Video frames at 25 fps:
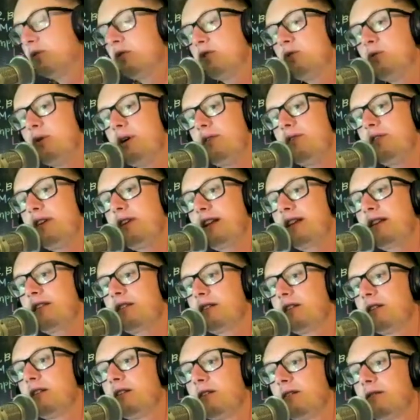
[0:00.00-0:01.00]
do you have
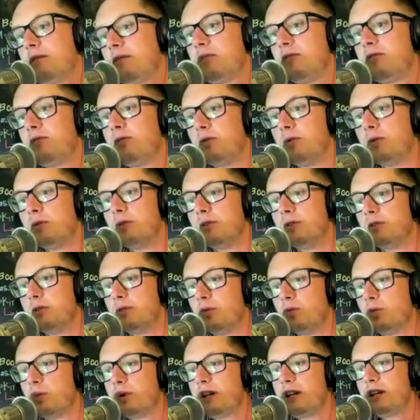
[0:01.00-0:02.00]
anything before
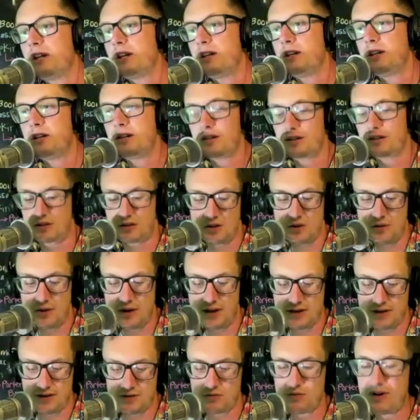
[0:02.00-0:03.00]
we go
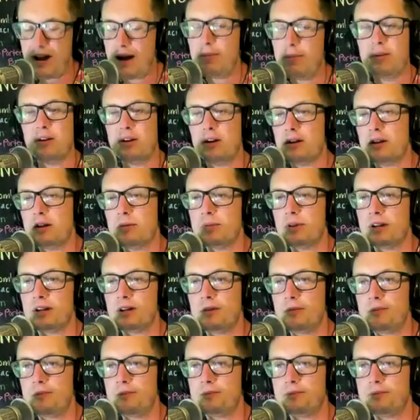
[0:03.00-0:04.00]
ahead and wrap it on up here?